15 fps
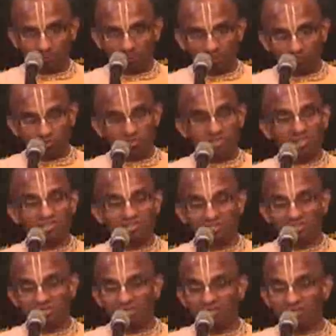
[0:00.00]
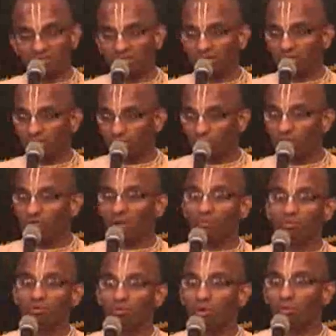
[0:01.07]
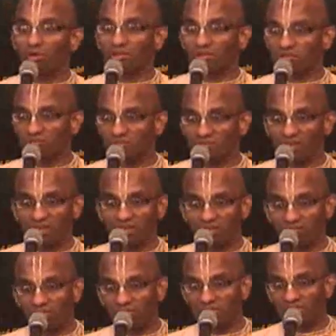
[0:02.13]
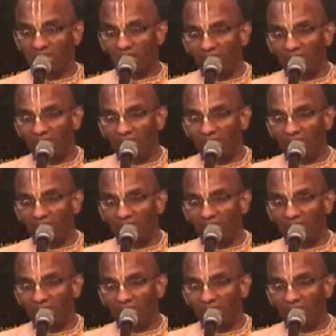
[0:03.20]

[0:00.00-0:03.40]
But for serious seekers, we want to come to know about Krishna in a way which